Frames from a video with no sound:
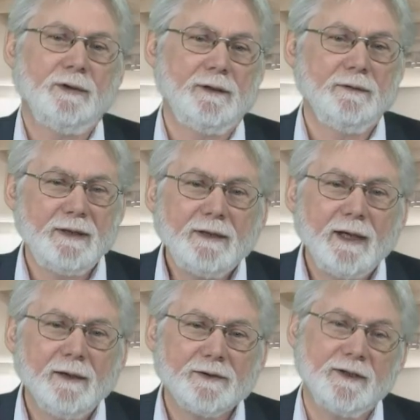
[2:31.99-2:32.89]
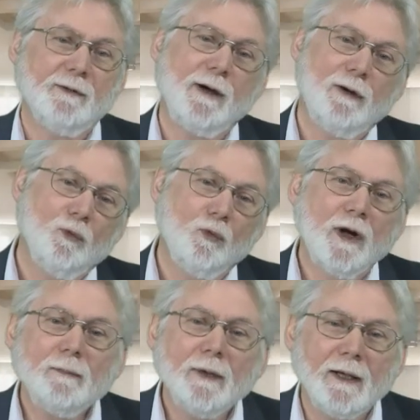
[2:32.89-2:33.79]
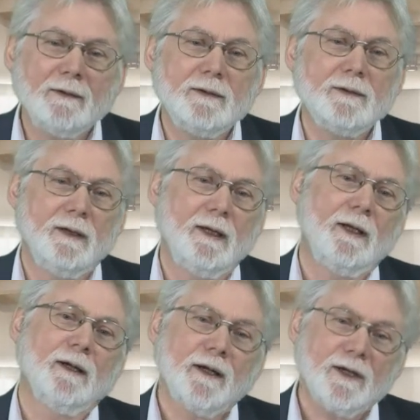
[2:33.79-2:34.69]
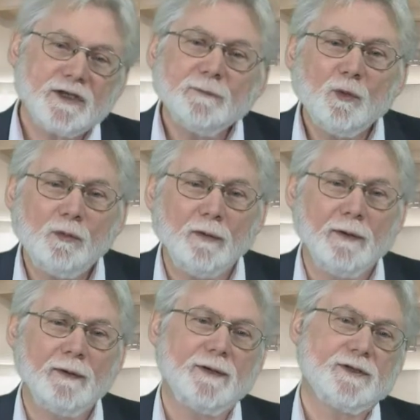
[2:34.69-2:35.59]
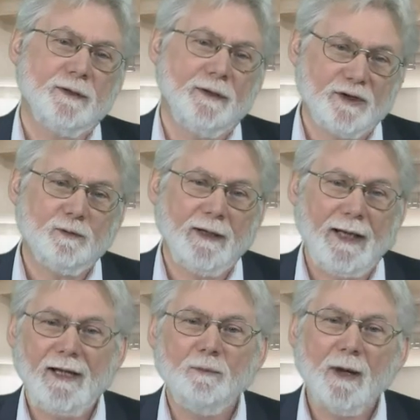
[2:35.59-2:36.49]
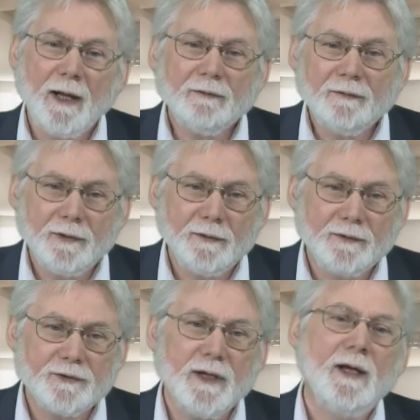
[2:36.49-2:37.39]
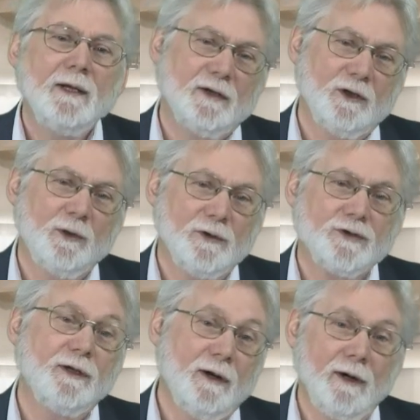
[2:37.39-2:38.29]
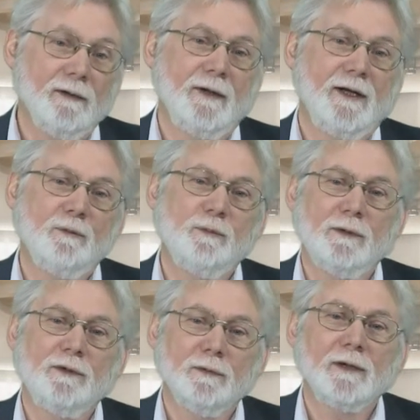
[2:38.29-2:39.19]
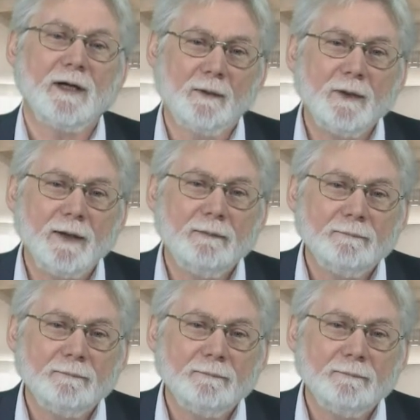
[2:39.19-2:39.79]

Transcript: in your details. In about one minute, you're going to get a custom report that's going to display any bad reviews that are posted online about your company.